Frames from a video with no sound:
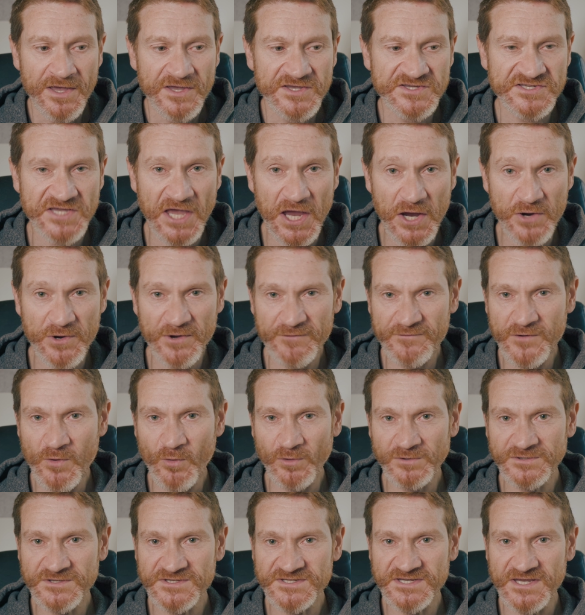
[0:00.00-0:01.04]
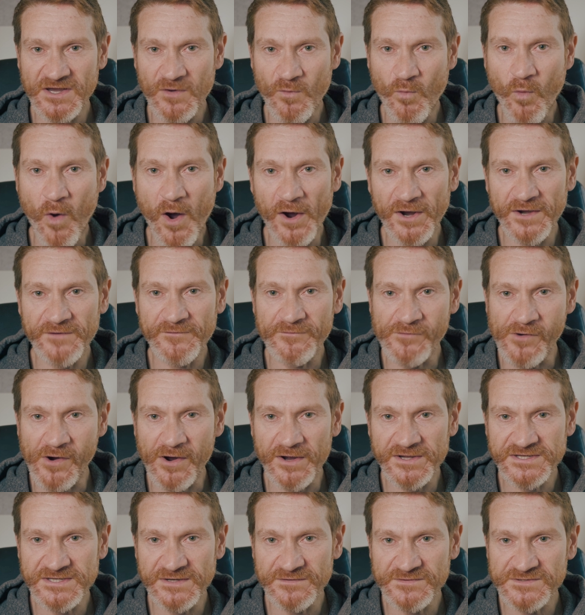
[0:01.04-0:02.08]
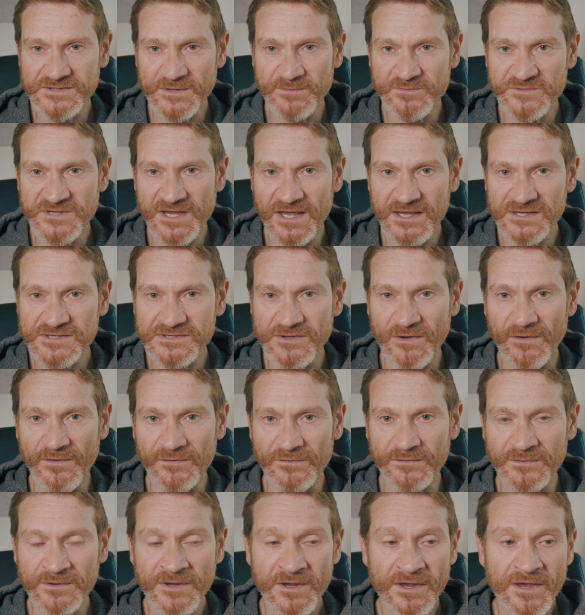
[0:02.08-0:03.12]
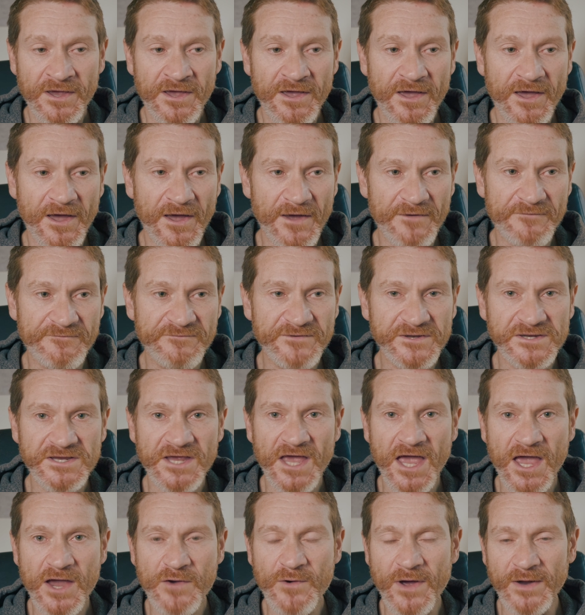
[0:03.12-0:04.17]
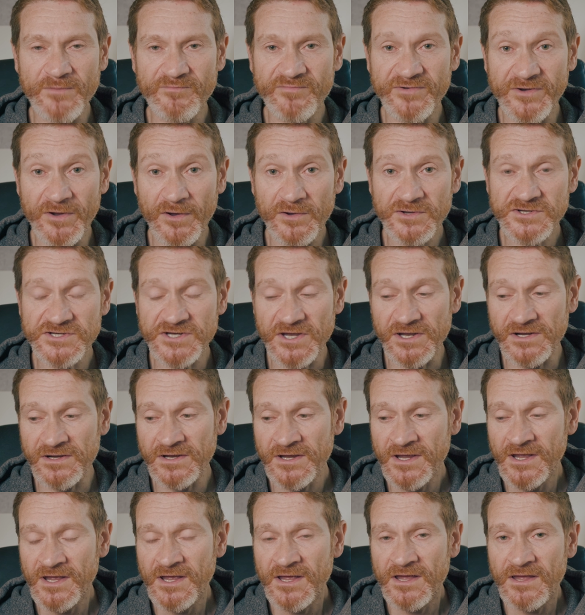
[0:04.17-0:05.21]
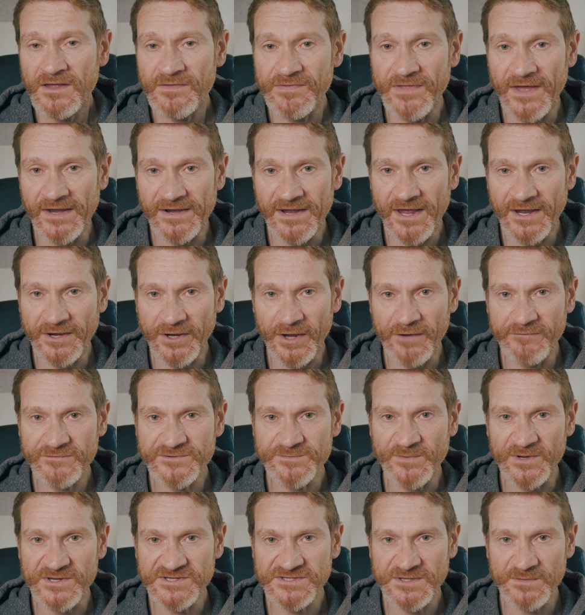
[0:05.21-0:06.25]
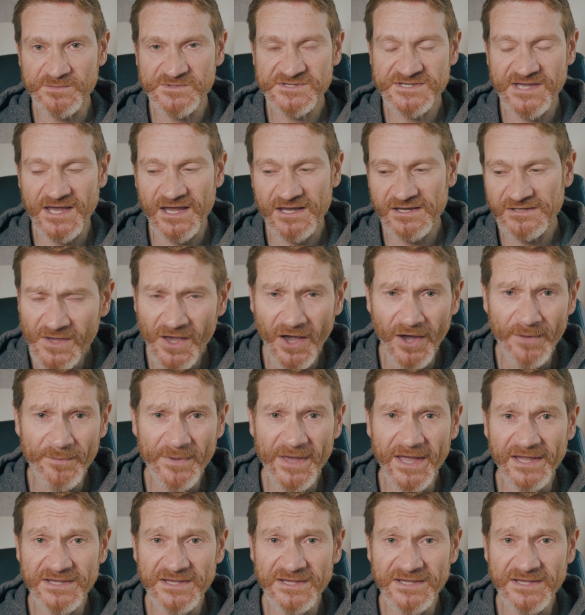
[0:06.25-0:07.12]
So if you want to see a wider variety of subjects on video and production, then head over to my Substack.